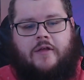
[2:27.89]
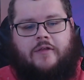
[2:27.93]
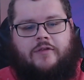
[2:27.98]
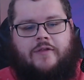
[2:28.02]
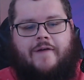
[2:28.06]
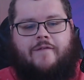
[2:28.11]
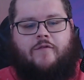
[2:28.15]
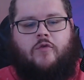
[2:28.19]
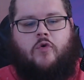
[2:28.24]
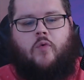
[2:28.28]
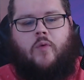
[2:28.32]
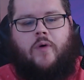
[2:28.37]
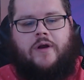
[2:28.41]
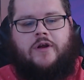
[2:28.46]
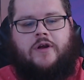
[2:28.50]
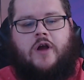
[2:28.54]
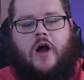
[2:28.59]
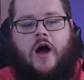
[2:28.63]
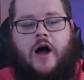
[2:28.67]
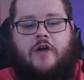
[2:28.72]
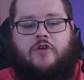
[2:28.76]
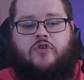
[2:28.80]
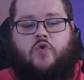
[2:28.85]
Level 1
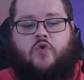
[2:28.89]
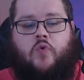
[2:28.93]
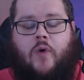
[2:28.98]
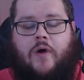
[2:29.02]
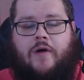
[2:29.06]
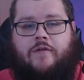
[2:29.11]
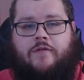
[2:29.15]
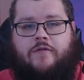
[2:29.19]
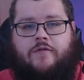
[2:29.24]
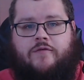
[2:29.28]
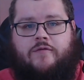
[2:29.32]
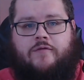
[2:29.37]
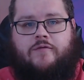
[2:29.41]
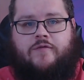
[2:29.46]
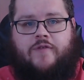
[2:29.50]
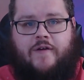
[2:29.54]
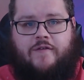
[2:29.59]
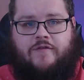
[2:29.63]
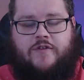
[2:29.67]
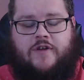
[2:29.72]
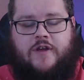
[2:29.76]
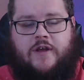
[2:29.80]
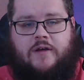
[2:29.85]
costs
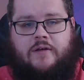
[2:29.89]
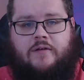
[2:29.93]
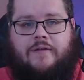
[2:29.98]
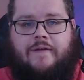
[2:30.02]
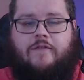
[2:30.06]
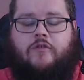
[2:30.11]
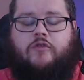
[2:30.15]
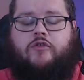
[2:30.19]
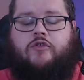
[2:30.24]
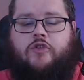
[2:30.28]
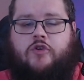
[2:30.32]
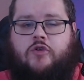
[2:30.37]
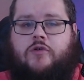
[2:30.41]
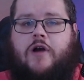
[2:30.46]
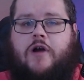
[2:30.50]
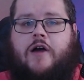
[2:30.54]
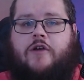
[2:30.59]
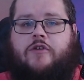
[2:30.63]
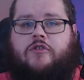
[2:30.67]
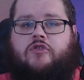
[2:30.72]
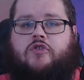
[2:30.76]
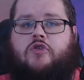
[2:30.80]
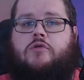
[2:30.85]
1,250. Level 2
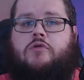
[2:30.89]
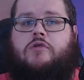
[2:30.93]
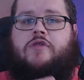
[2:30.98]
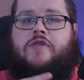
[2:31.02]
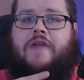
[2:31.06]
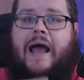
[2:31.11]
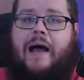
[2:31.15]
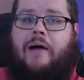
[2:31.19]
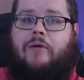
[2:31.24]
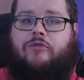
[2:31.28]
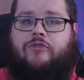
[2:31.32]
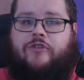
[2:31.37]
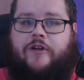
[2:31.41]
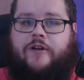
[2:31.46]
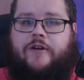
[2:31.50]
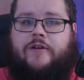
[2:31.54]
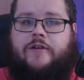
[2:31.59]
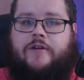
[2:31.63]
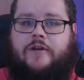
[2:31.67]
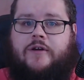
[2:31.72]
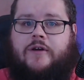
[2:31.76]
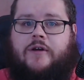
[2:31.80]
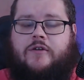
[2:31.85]
costs
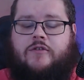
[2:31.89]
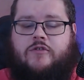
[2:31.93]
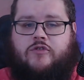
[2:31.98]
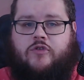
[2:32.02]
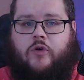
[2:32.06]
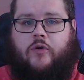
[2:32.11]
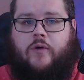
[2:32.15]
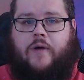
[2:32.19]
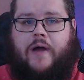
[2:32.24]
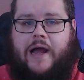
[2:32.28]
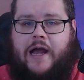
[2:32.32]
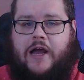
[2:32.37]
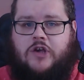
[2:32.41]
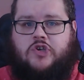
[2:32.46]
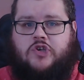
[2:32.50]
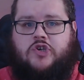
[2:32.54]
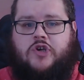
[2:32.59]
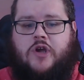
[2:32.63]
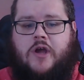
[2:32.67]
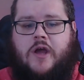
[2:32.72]
2,000 Soul Ash.